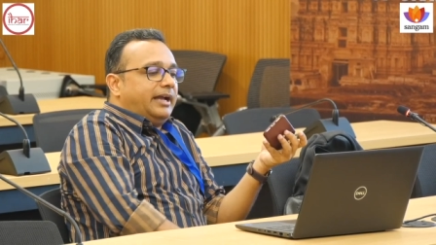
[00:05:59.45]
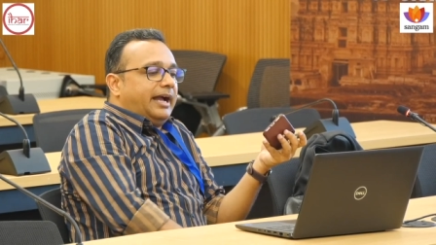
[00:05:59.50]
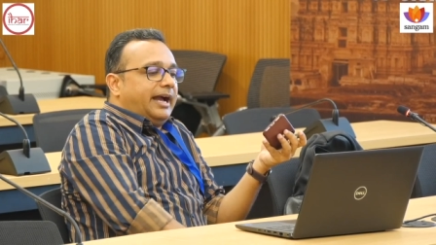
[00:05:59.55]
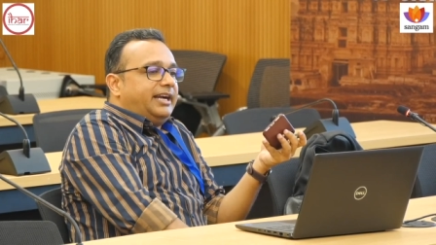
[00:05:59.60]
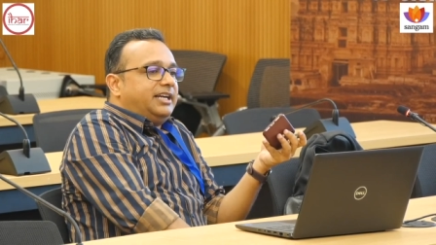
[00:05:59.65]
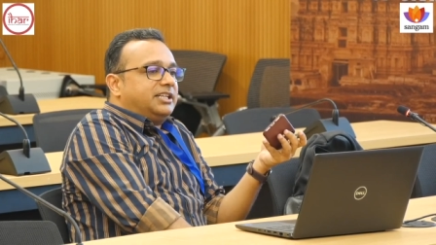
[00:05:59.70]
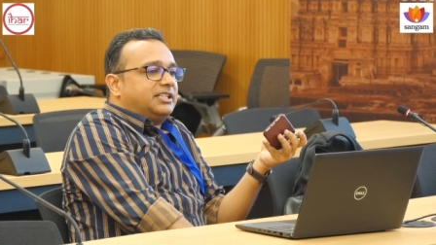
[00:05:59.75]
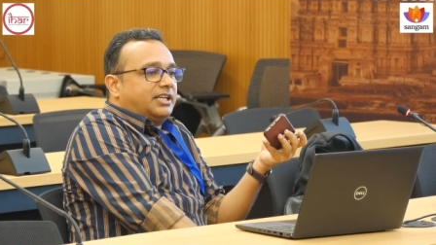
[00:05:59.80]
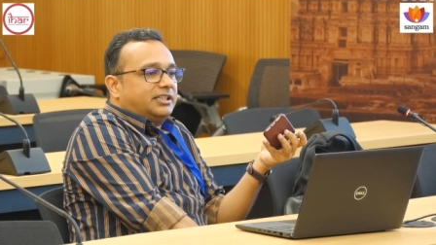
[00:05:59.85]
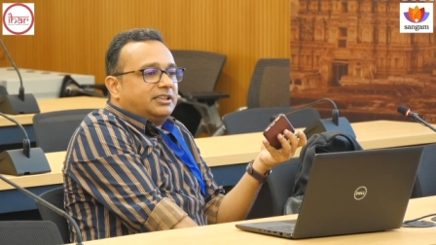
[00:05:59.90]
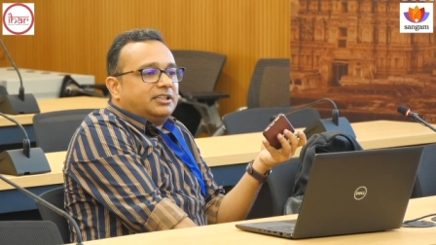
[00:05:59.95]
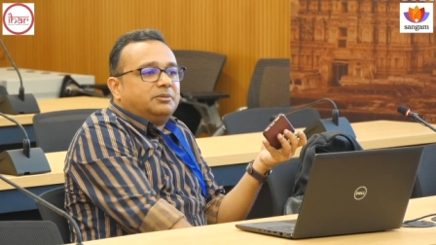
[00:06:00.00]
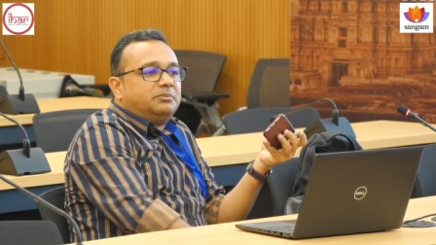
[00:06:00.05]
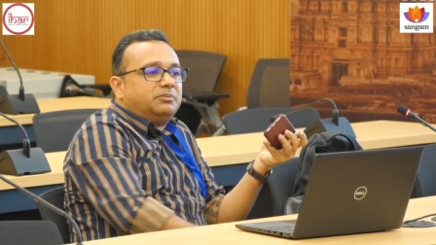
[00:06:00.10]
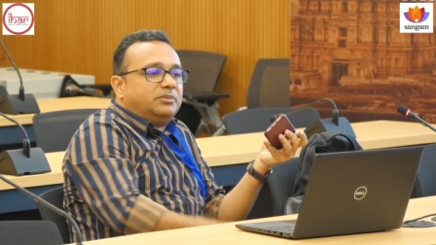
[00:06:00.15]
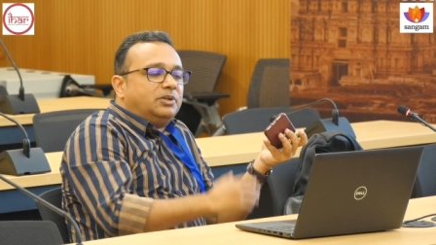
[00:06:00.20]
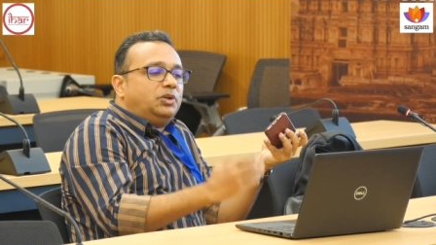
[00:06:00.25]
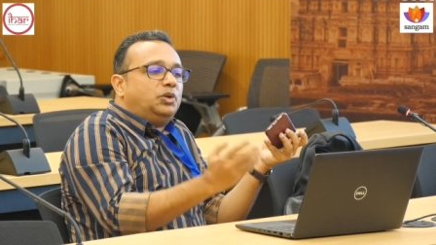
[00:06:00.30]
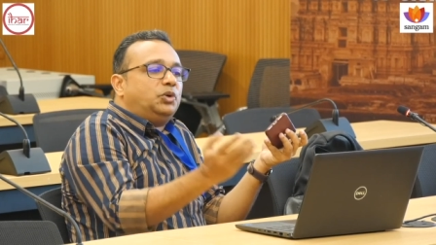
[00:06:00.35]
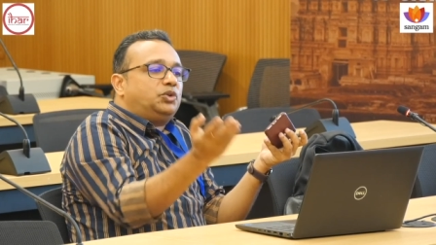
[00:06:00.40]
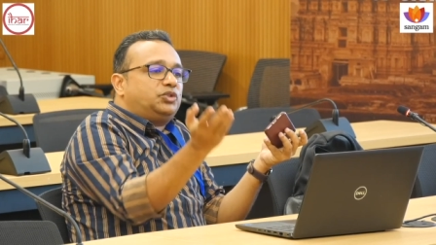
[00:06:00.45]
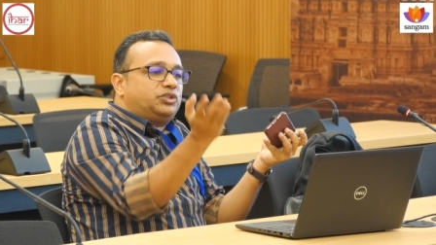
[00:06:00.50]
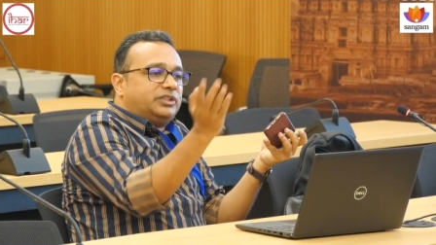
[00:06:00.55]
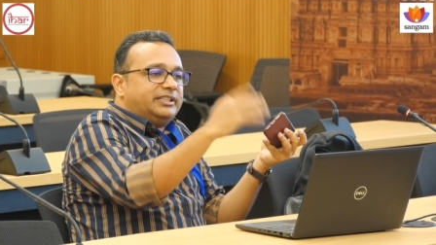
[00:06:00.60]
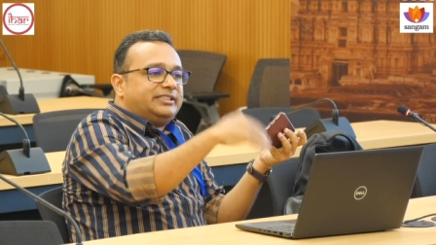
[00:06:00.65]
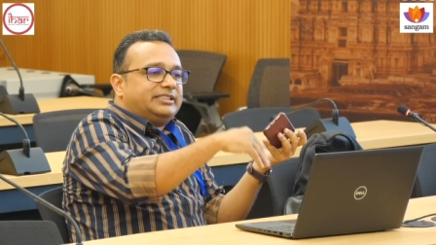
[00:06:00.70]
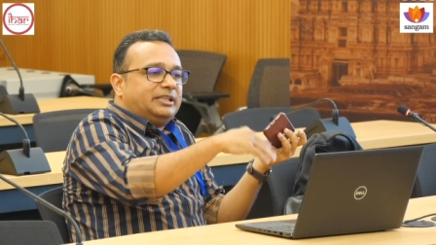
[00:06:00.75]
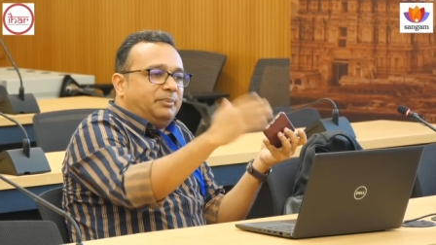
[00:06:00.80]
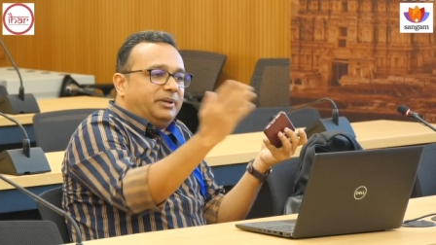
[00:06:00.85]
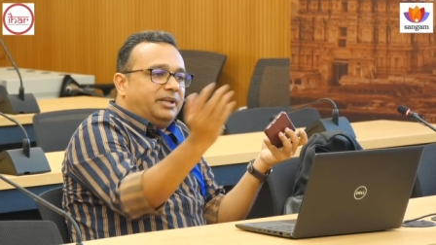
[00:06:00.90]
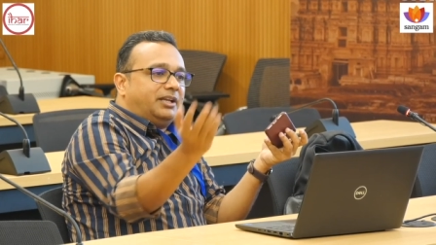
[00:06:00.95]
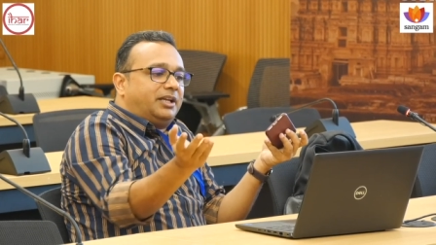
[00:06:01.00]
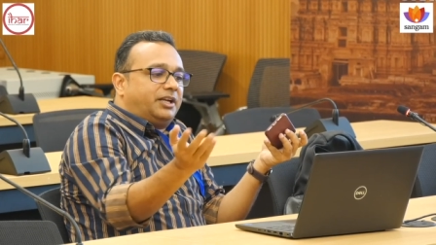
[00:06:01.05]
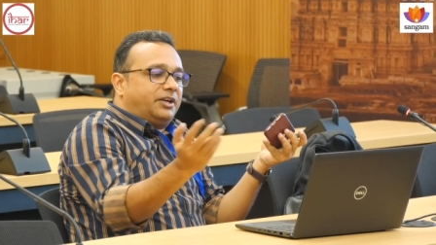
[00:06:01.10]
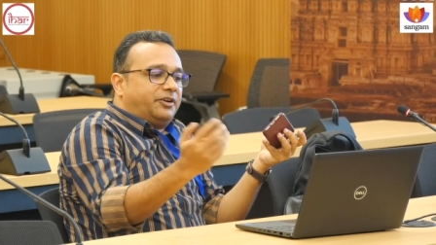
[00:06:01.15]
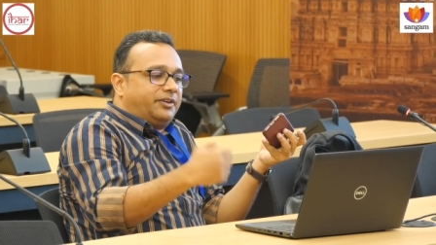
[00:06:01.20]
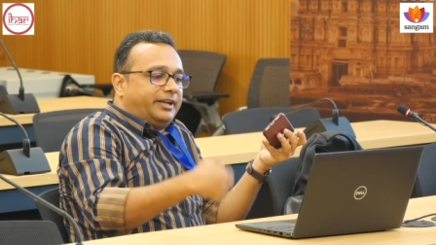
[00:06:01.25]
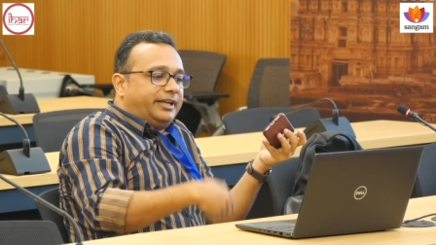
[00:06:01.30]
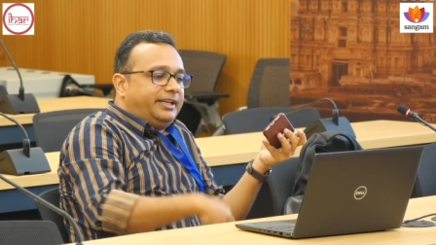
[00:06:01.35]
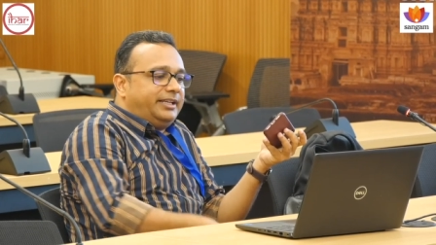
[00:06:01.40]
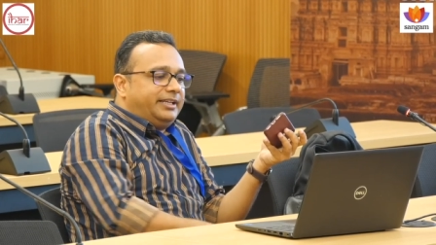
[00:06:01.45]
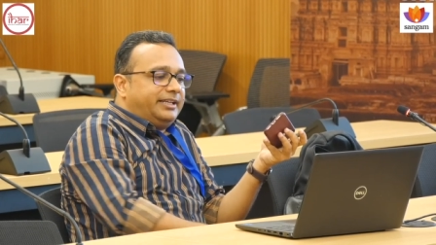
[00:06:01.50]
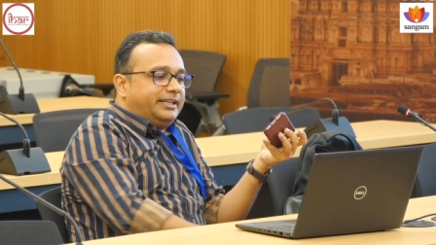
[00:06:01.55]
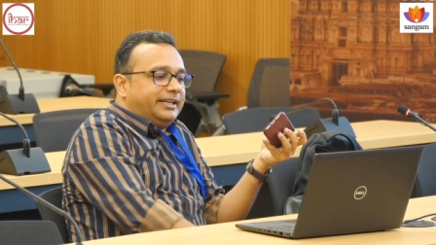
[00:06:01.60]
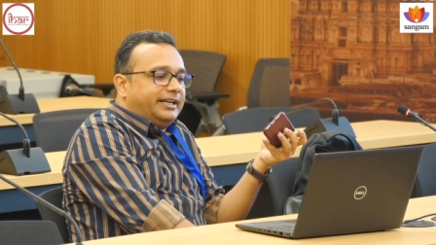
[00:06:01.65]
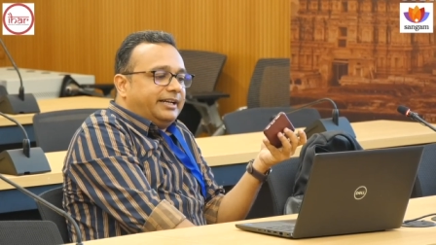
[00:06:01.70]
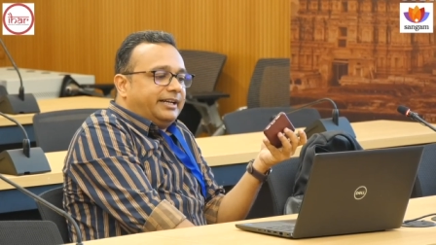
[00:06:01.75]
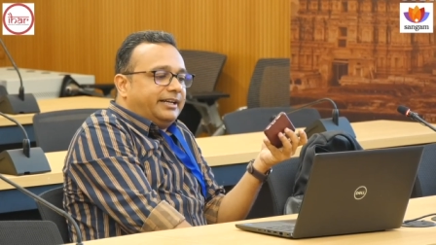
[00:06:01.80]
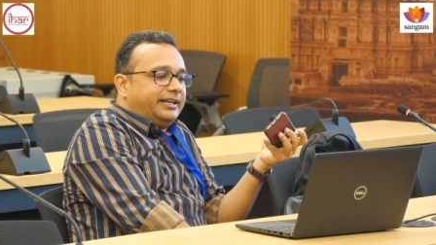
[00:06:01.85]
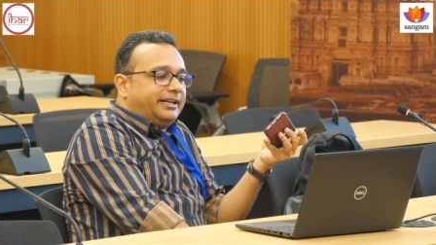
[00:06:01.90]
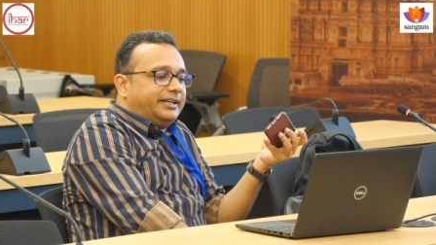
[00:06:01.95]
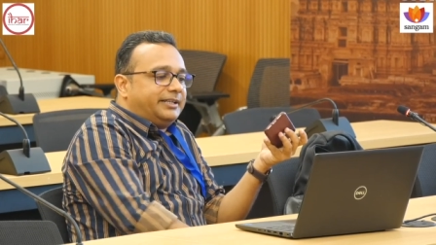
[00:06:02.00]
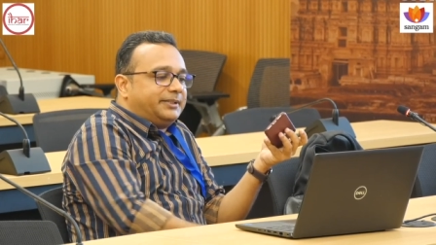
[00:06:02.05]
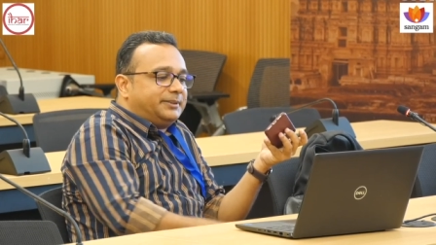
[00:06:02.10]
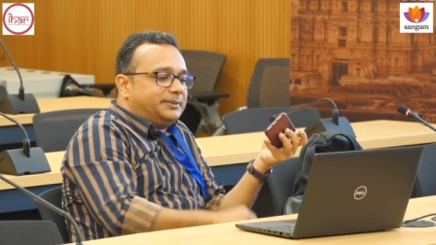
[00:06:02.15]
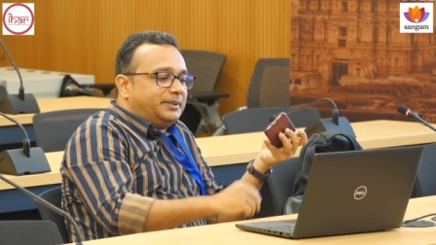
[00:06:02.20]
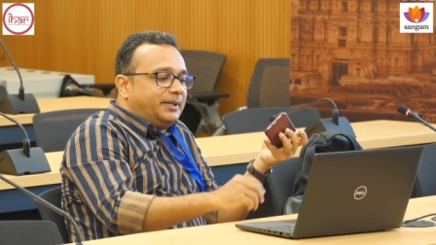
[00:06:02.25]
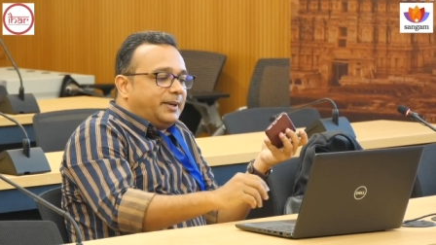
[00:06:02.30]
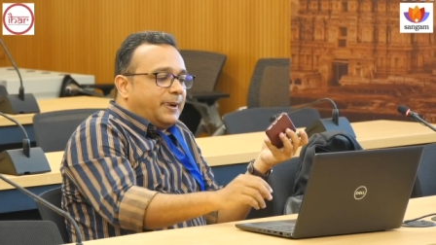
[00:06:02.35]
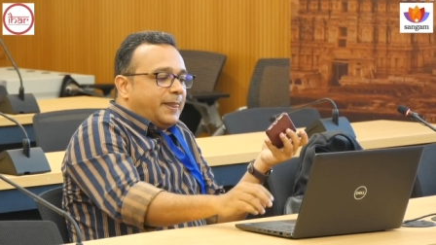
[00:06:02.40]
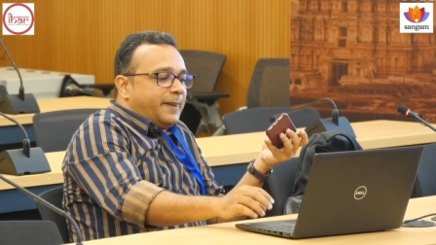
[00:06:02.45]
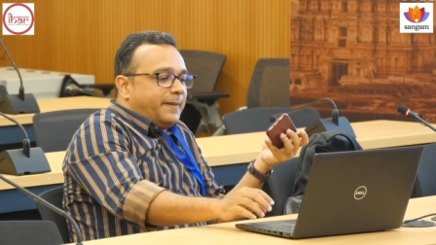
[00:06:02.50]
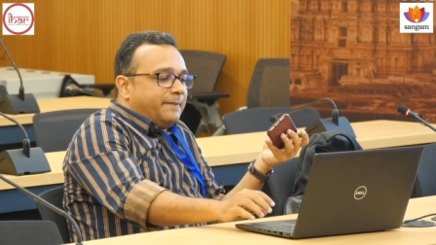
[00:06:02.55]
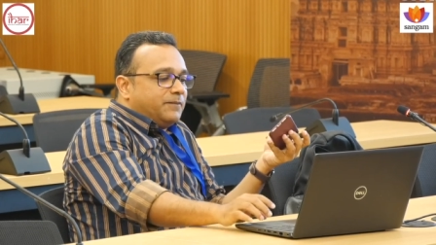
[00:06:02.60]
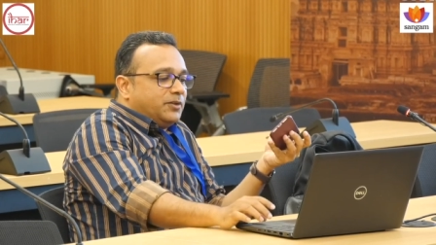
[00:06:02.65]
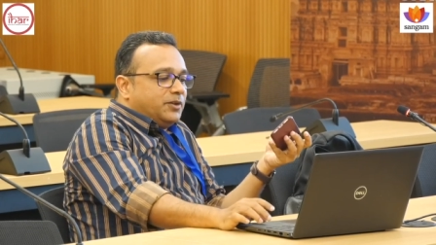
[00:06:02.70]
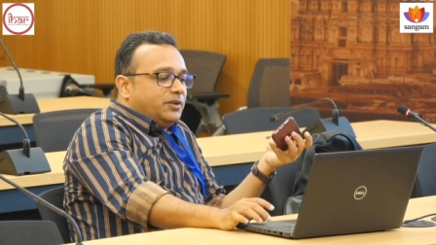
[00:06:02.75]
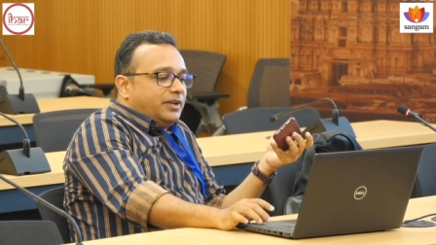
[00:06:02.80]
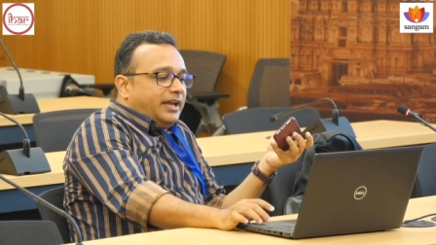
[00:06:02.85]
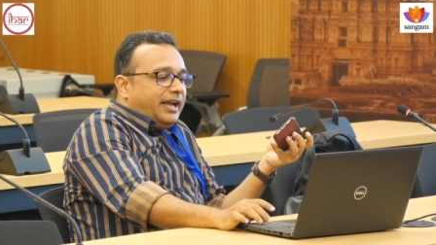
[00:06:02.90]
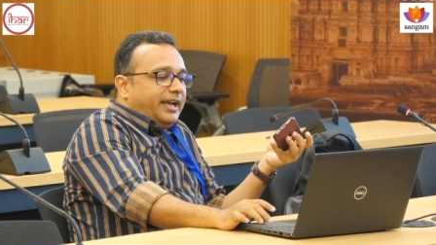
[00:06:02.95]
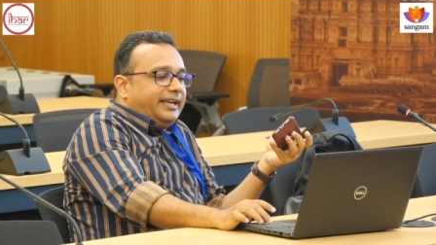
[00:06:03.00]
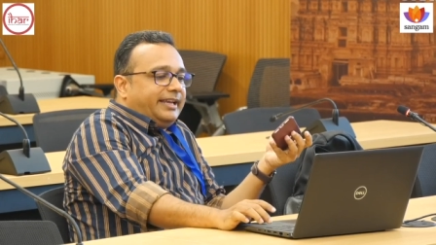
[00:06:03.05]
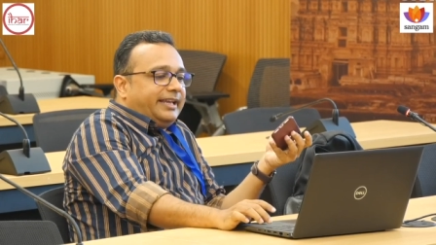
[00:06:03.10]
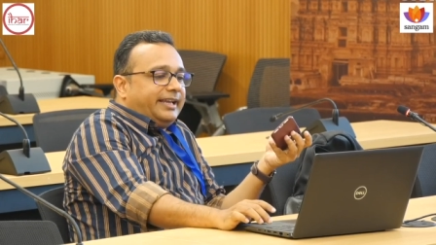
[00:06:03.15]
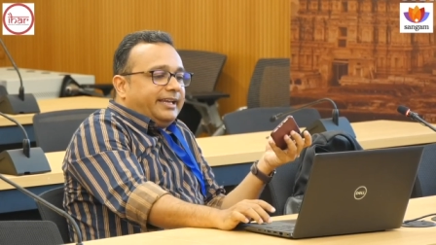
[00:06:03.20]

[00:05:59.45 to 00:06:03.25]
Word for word: and shatam looks similar, right? Uh, and